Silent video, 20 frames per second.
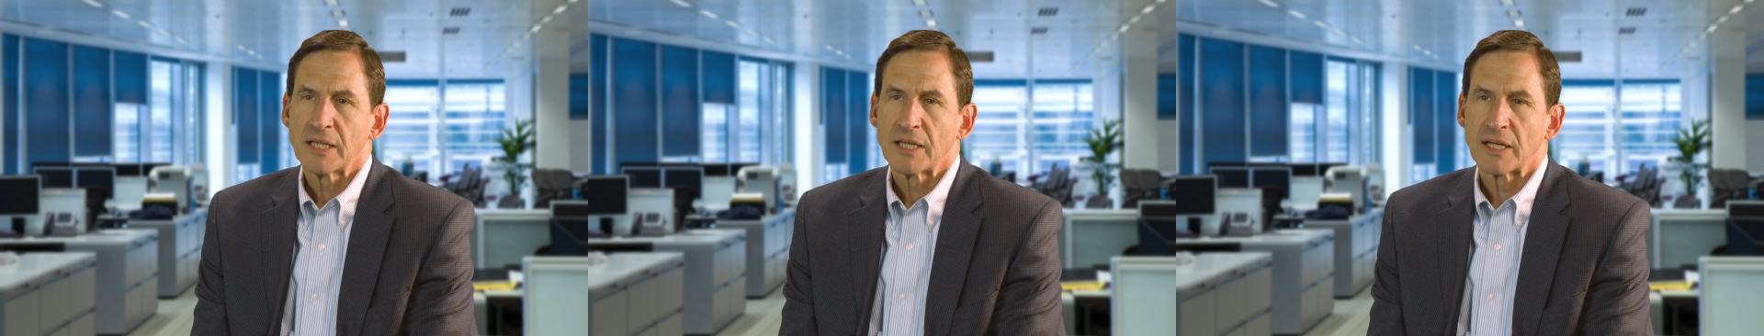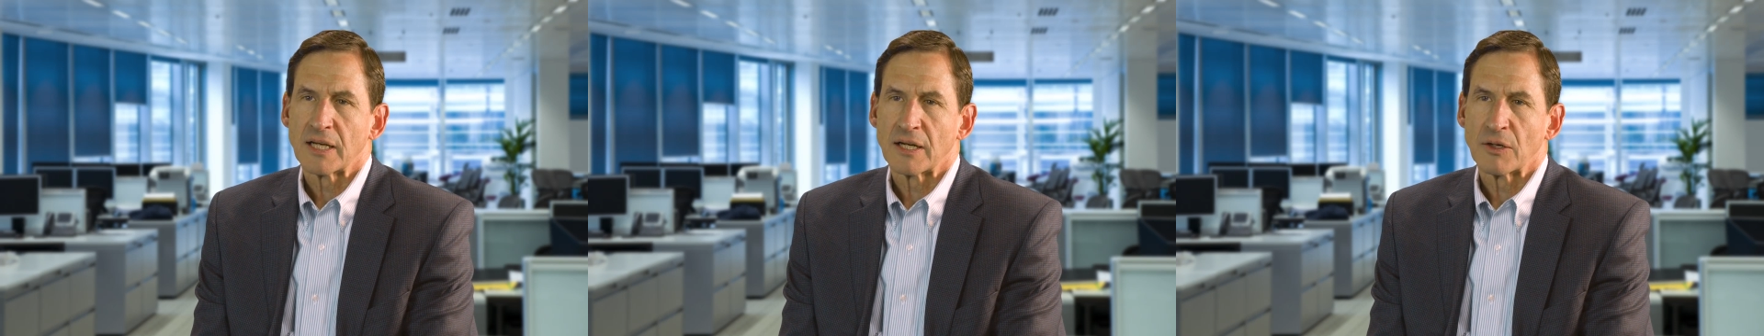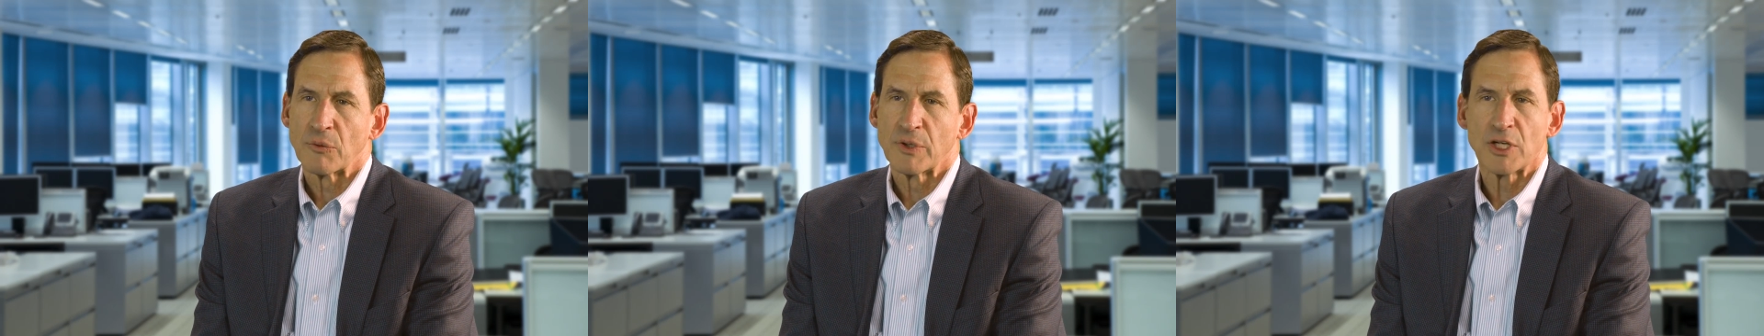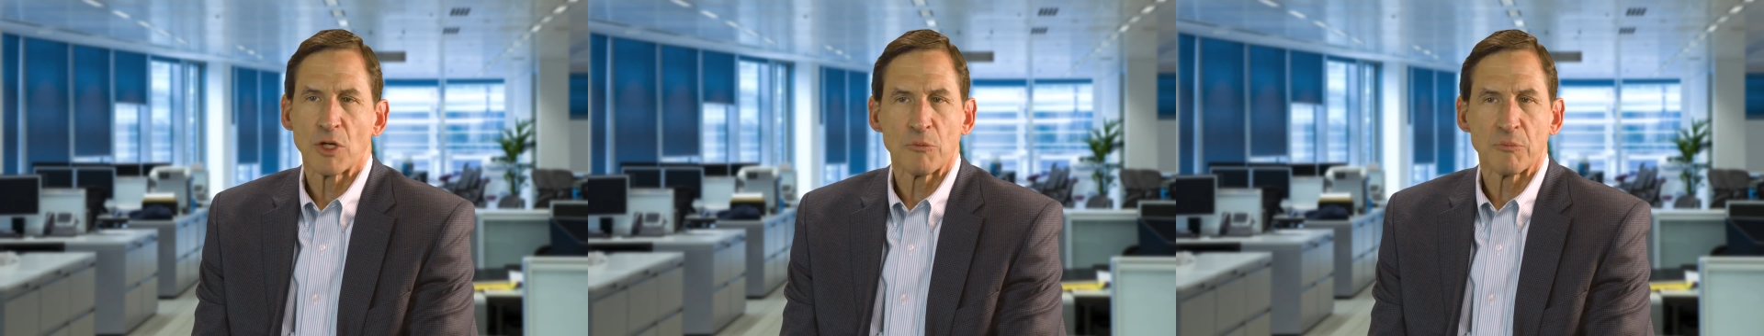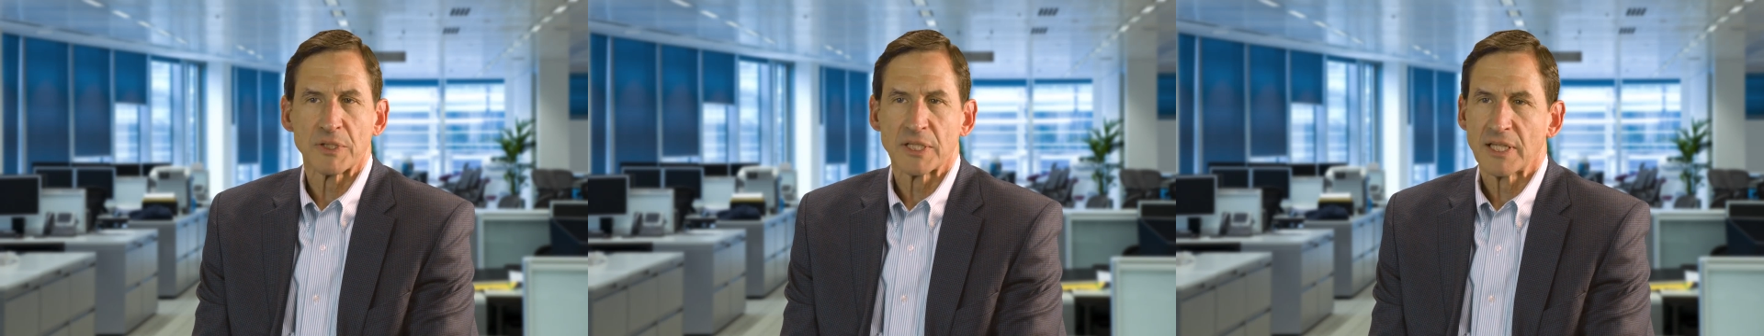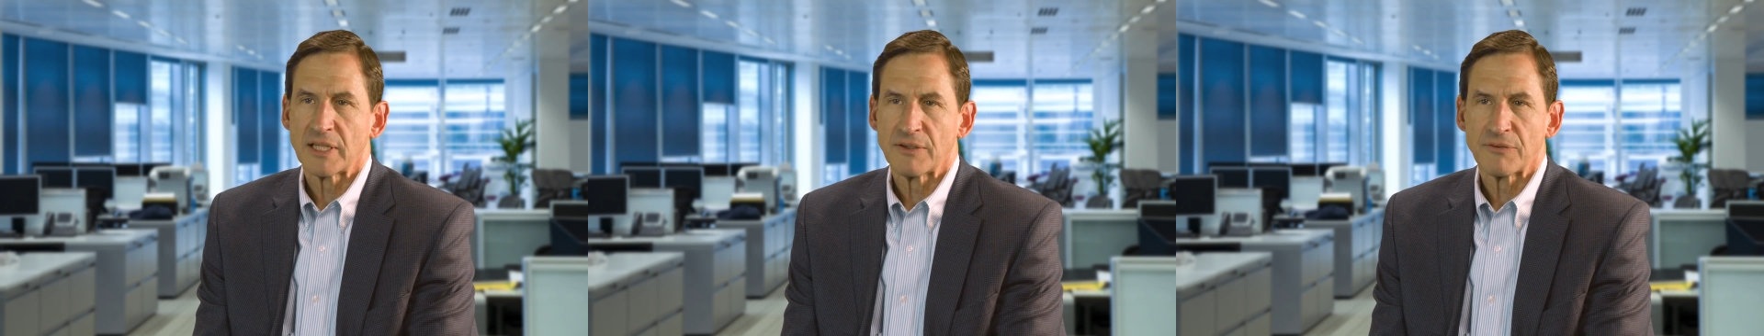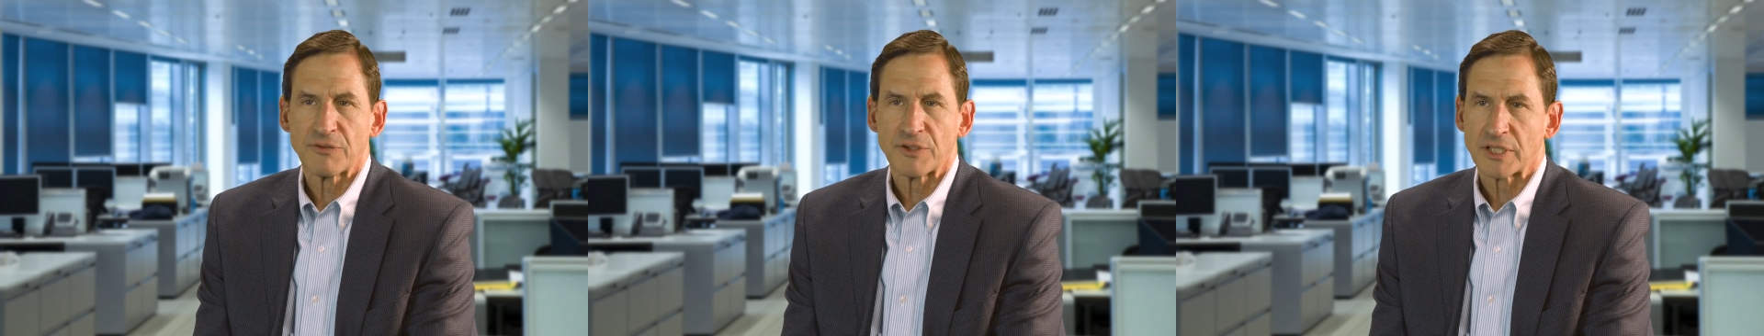uh, we don't
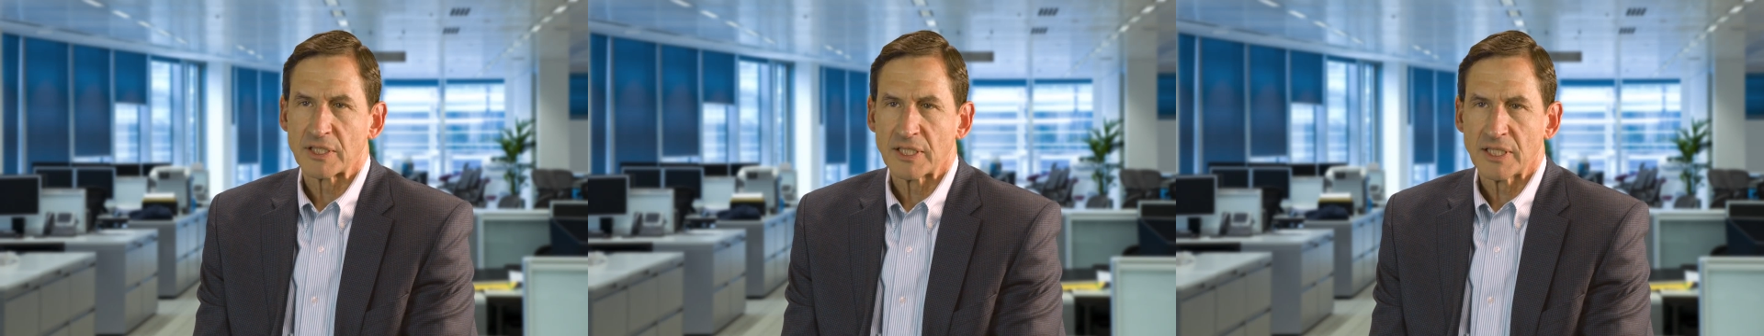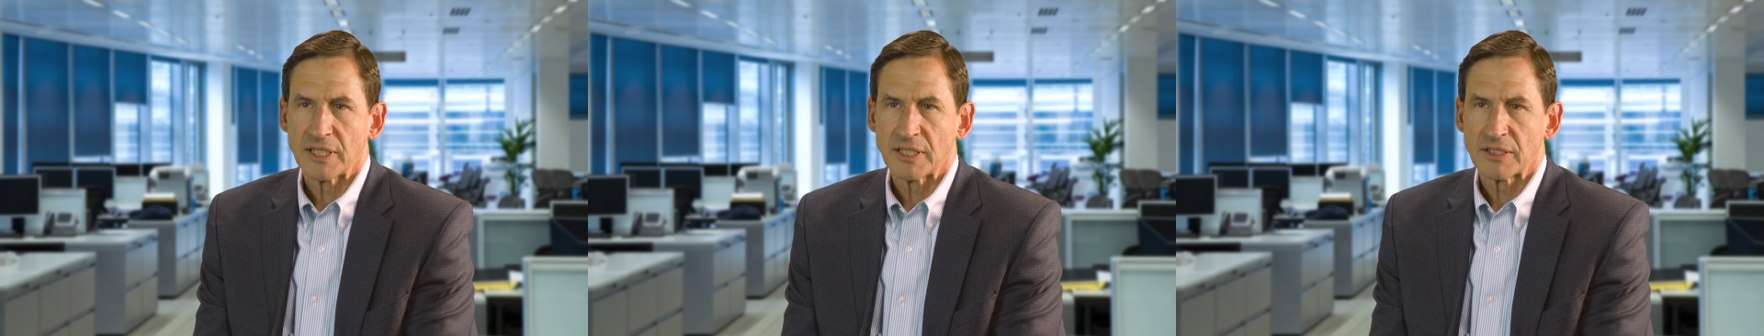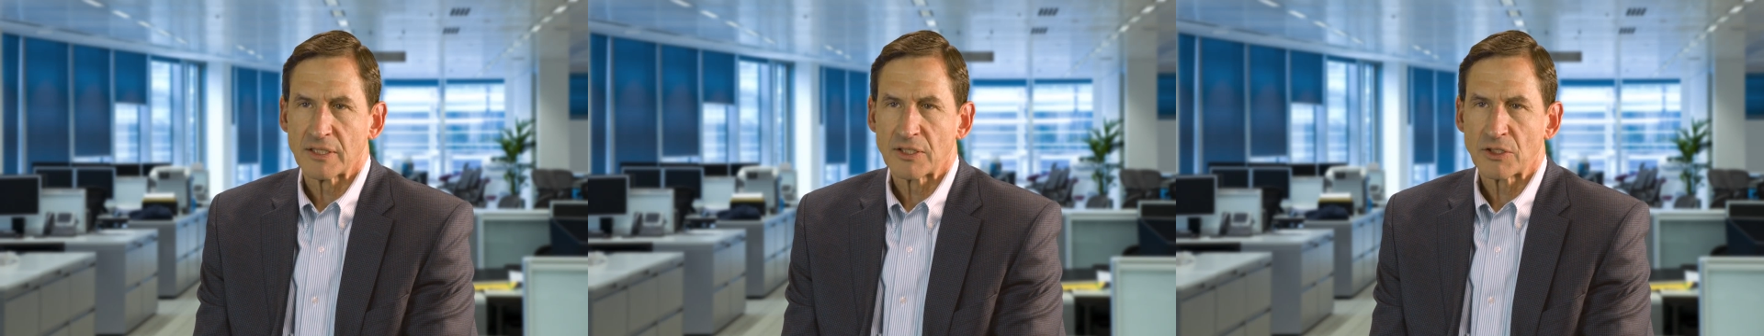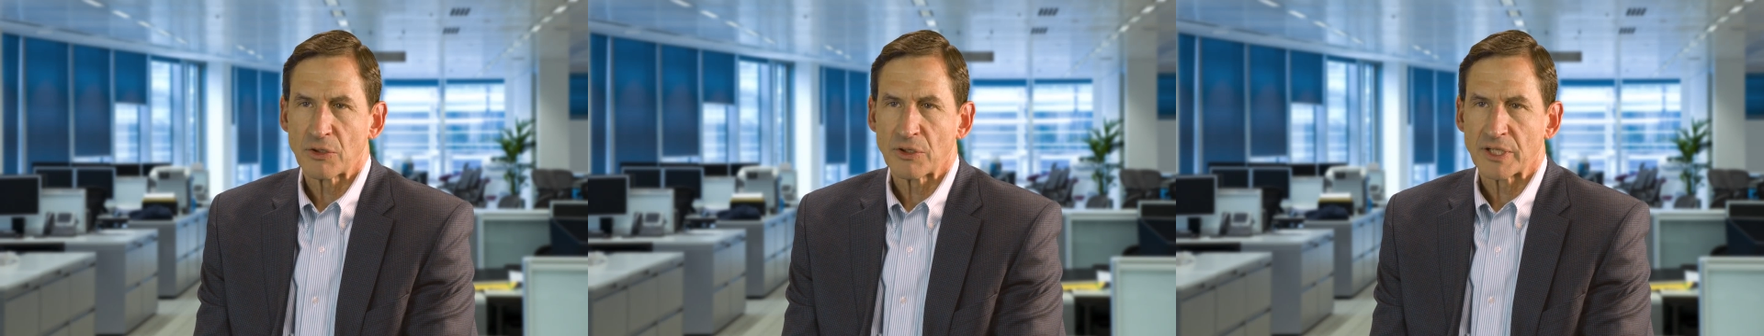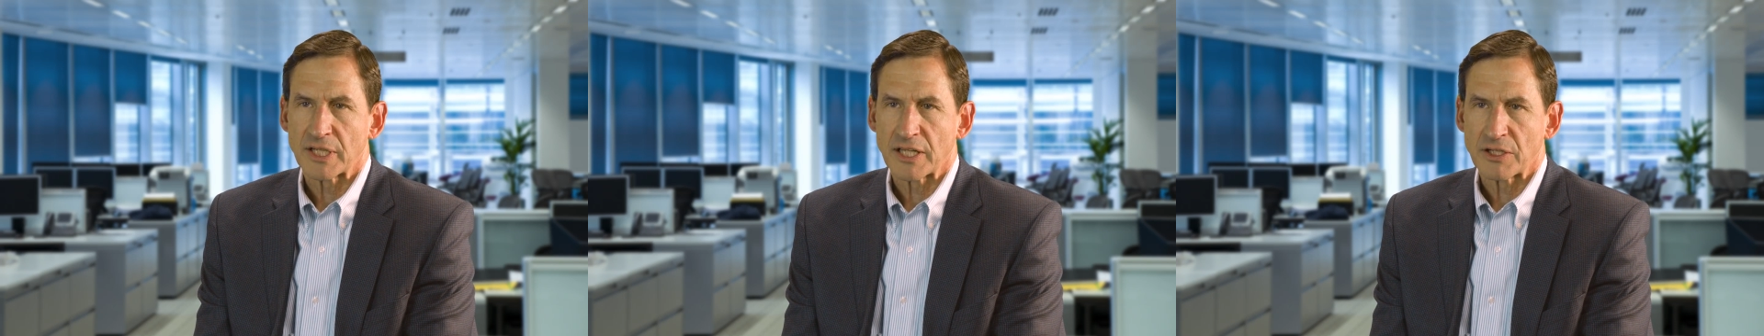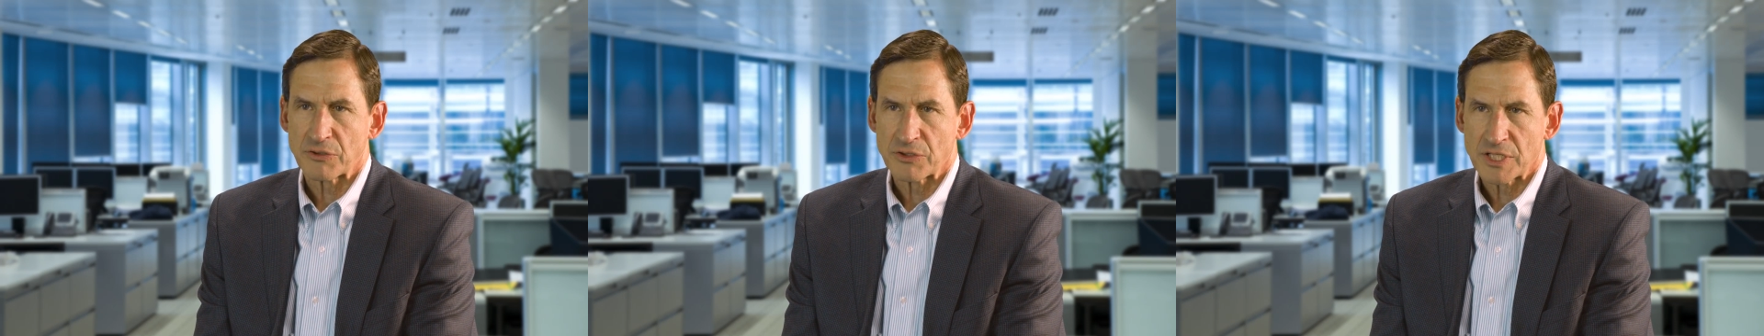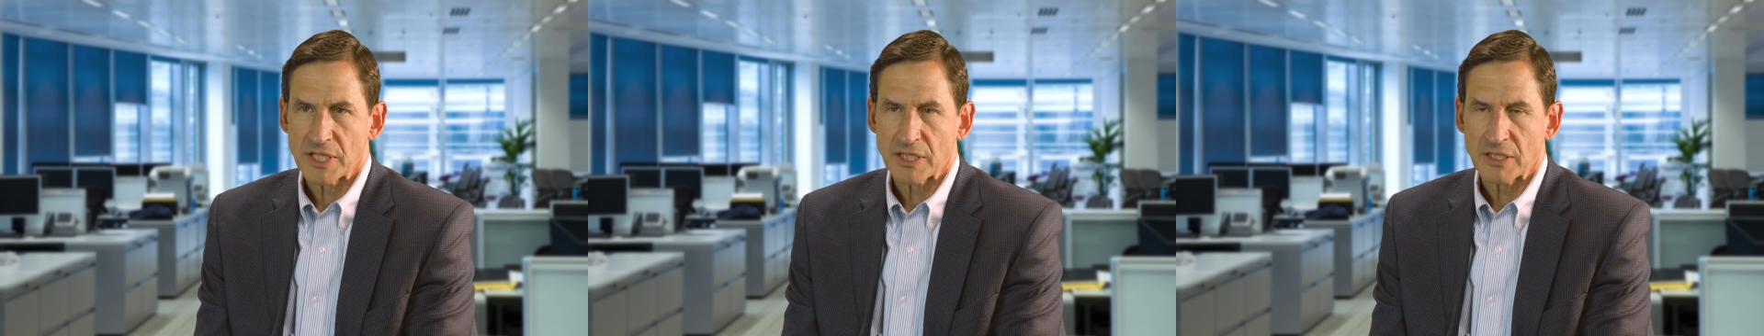believe that the current energy